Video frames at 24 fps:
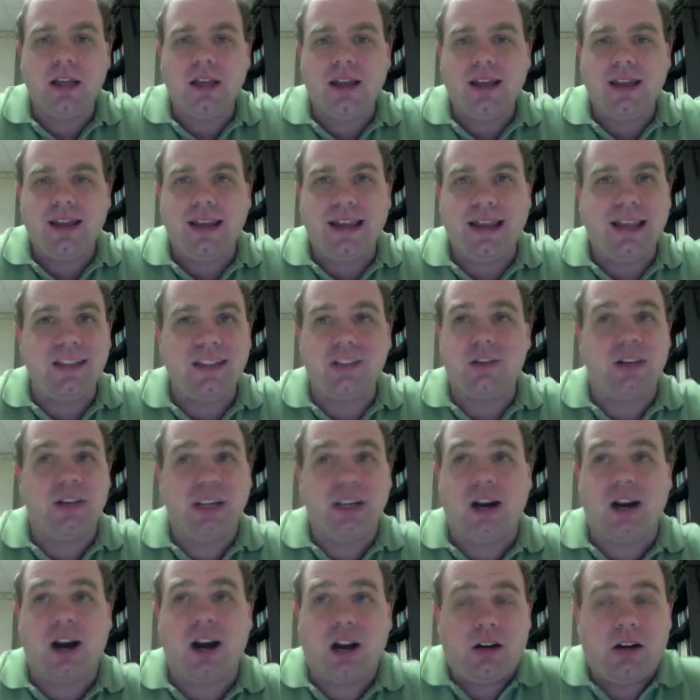And there
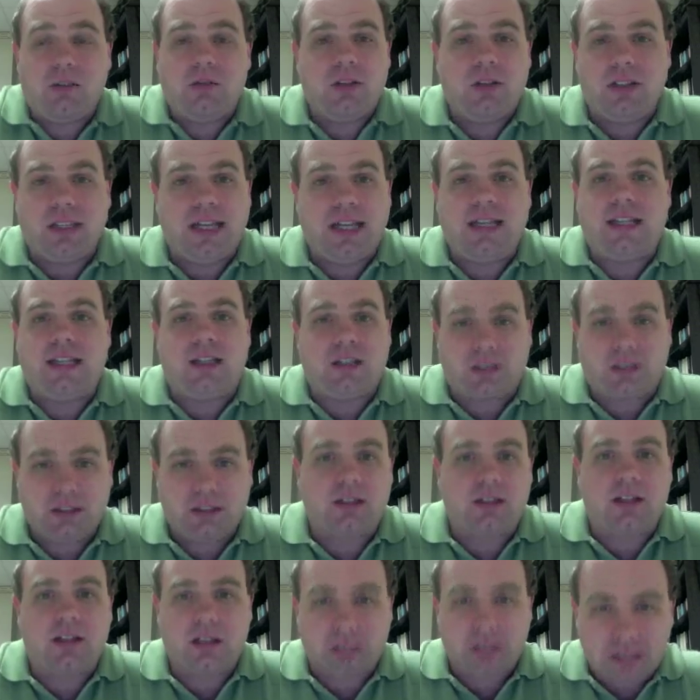aren't really any
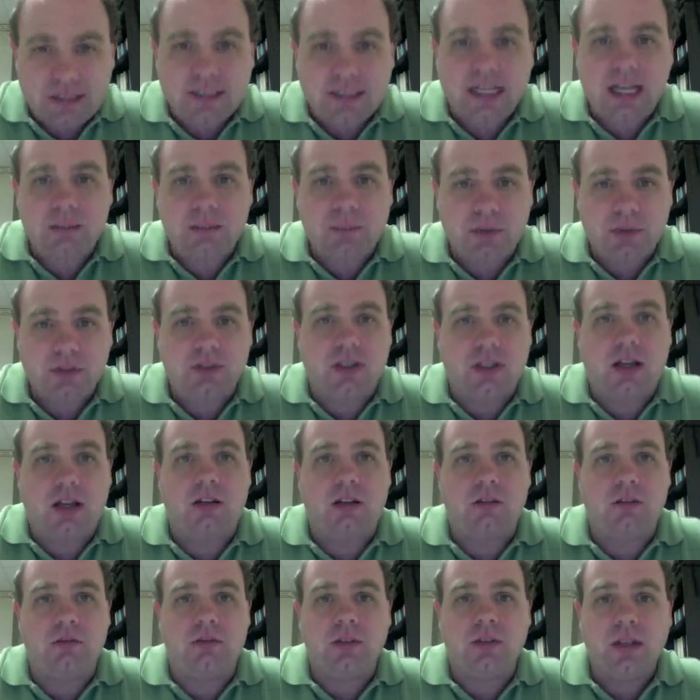clear-cut examples of
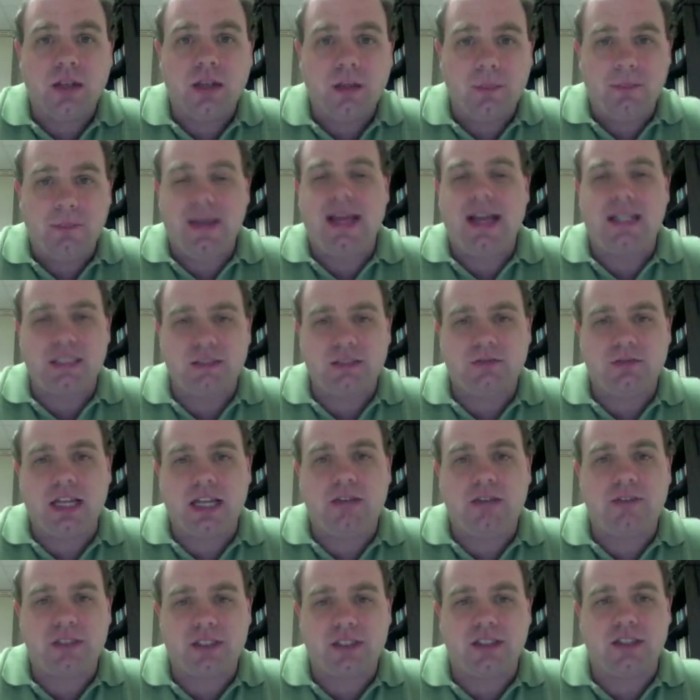massive
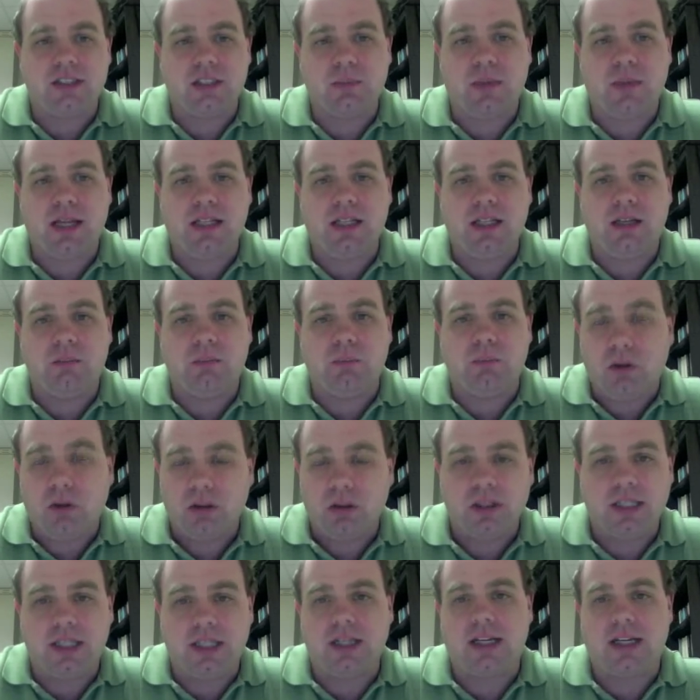deficit spending pulling an
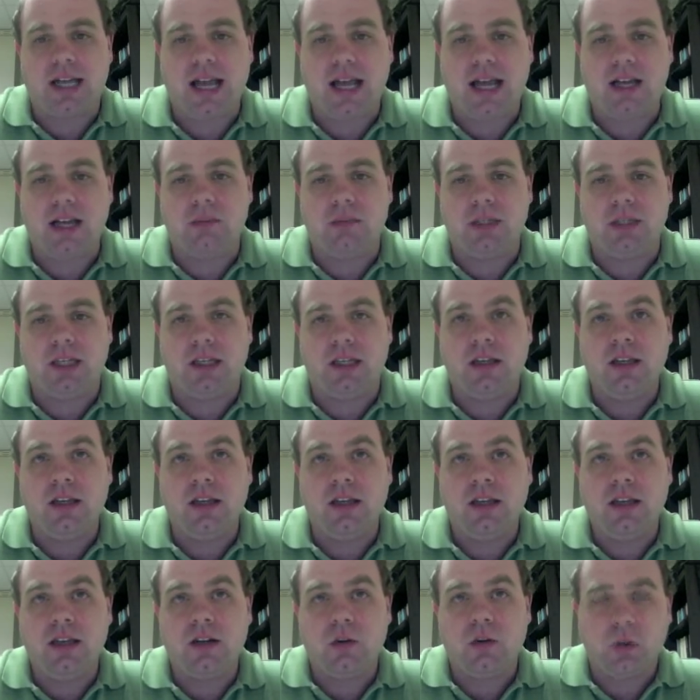economy
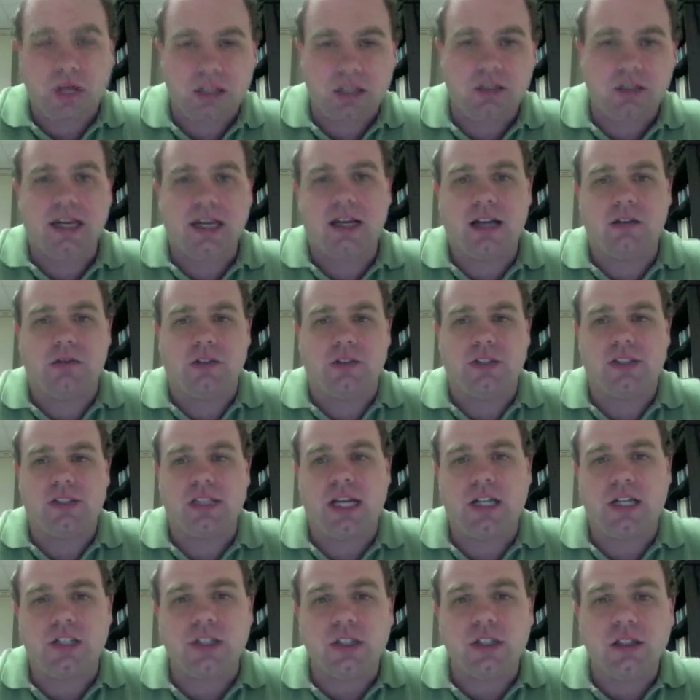quickly out of
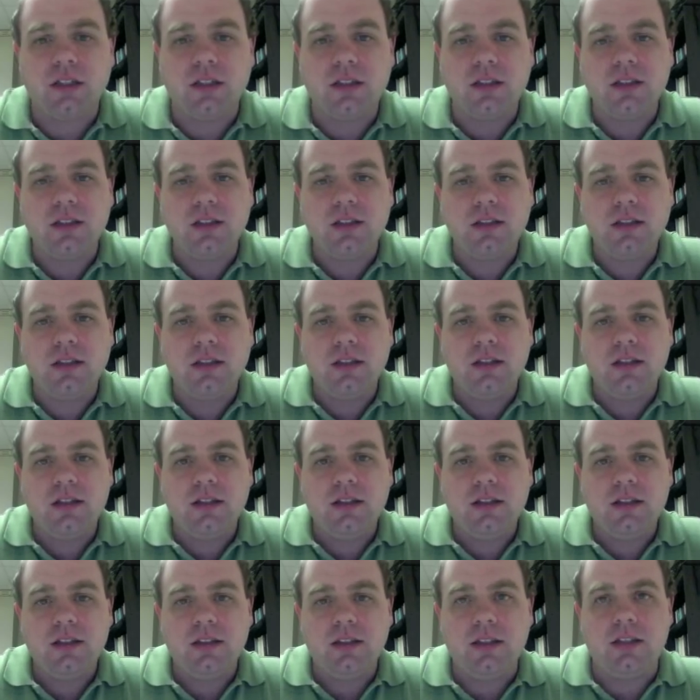recession.
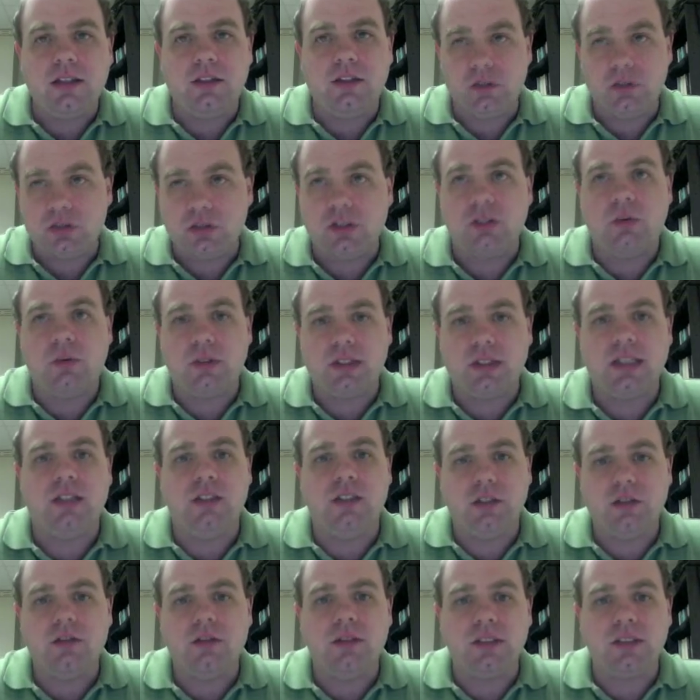That usually what they do
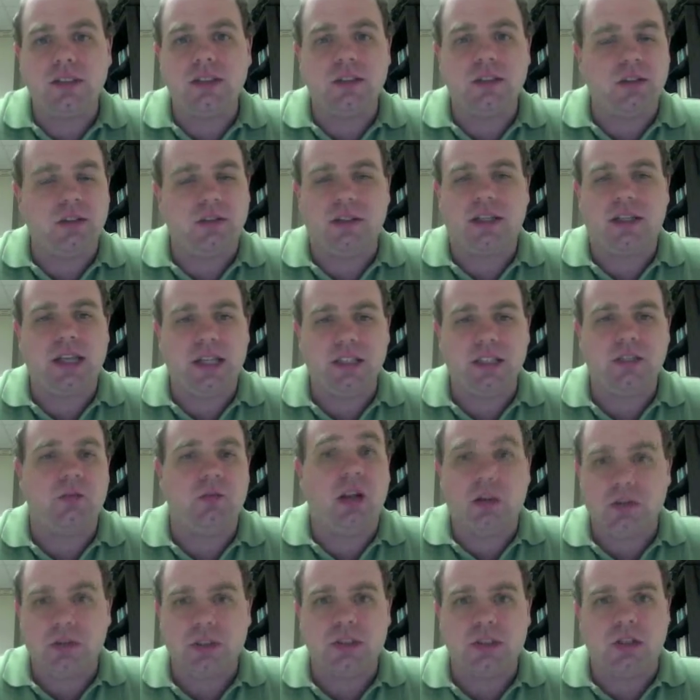is, the Keynesian will
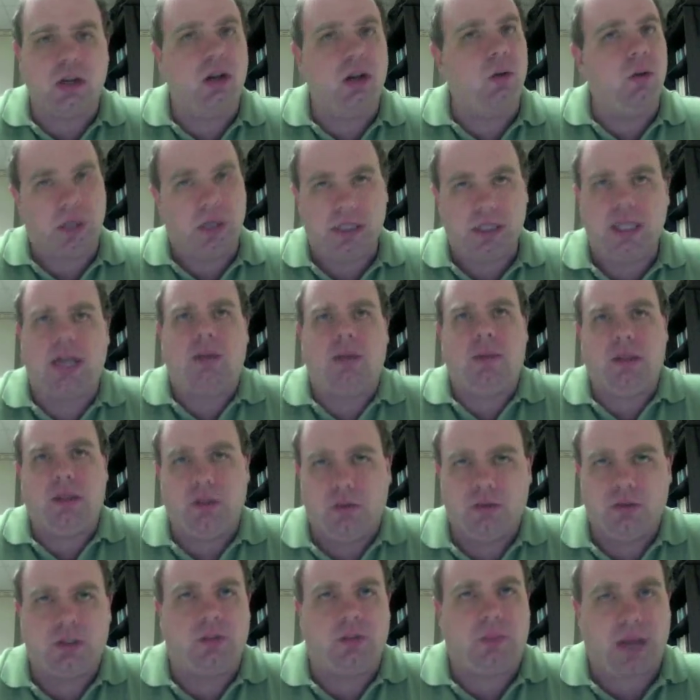always say, oh, well, yeah, I mean, there was
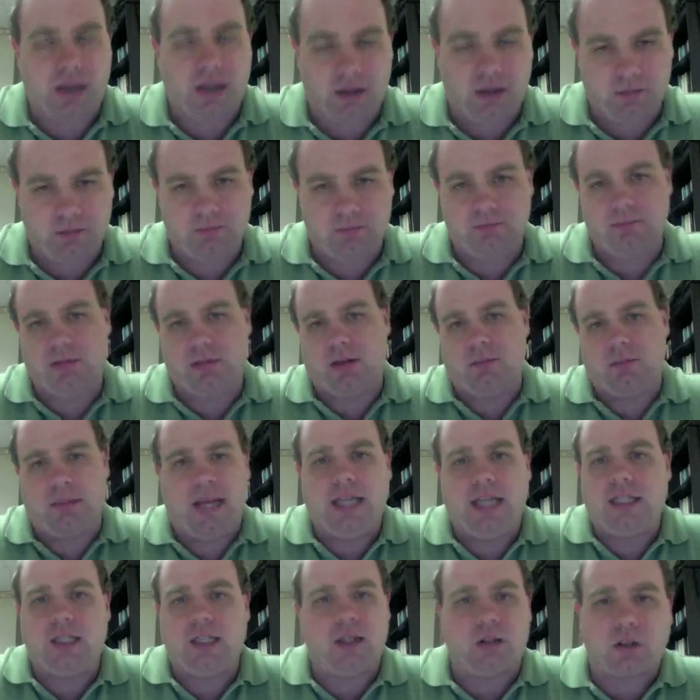a
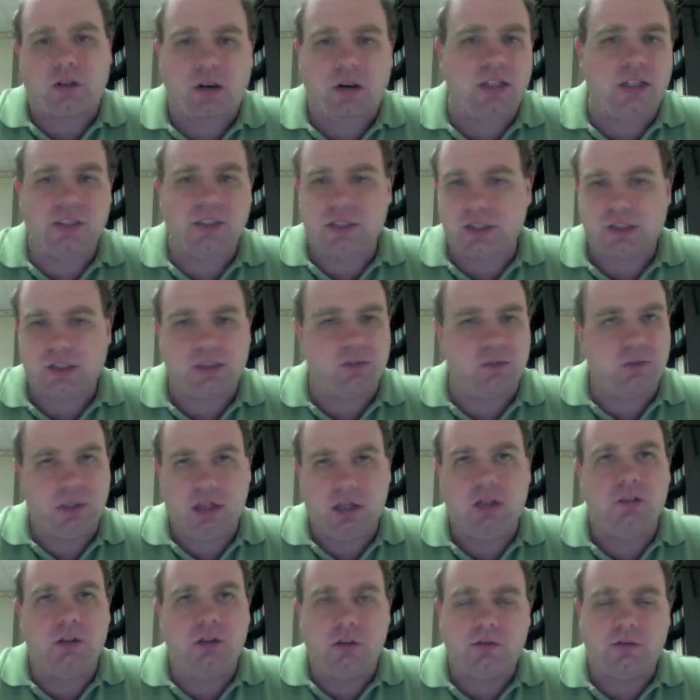banking crisis, and we all
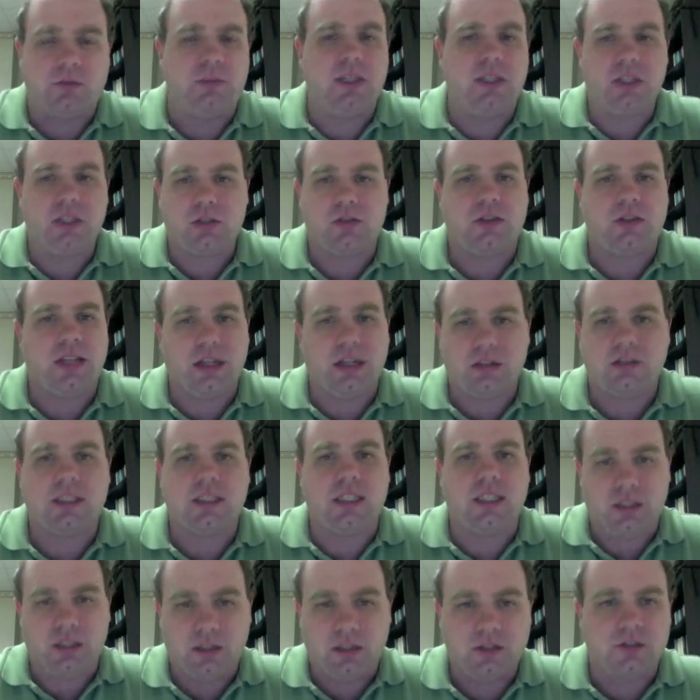know from history that it'll take
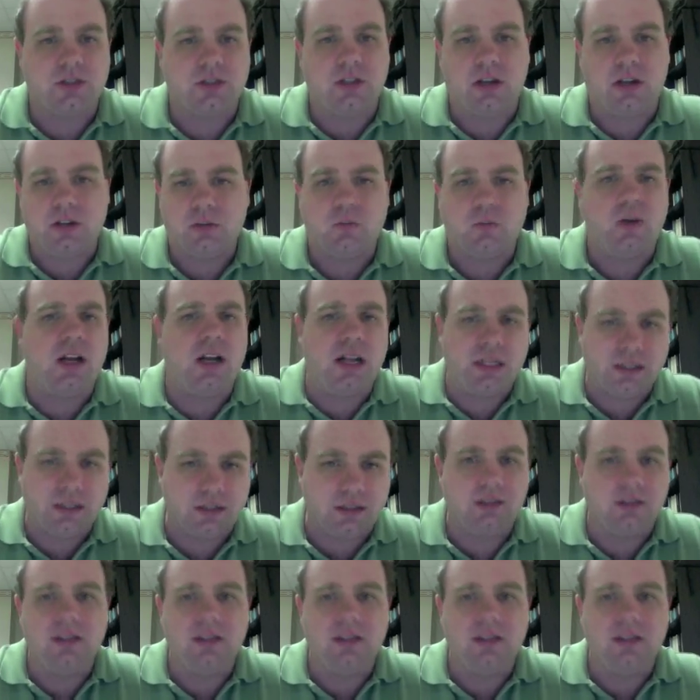years to unwind, and